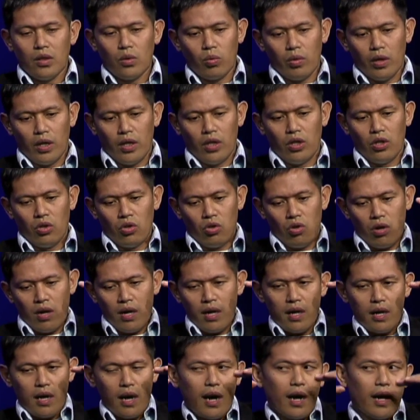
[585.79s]
where
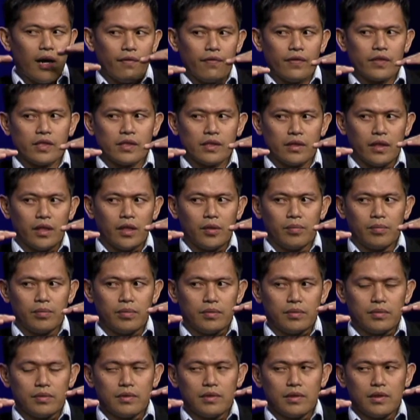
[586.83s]
you're half
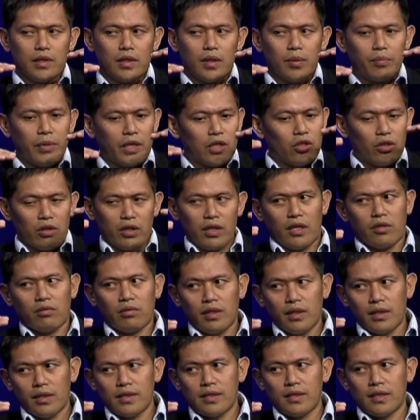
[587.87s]
asleep, but you're not
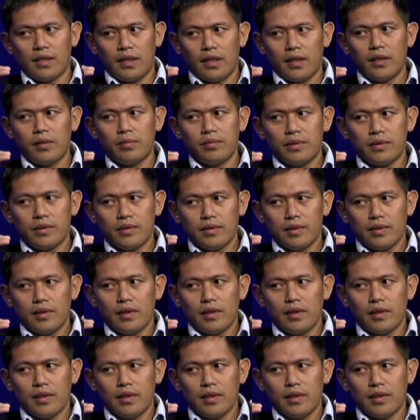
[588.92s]
really asleep.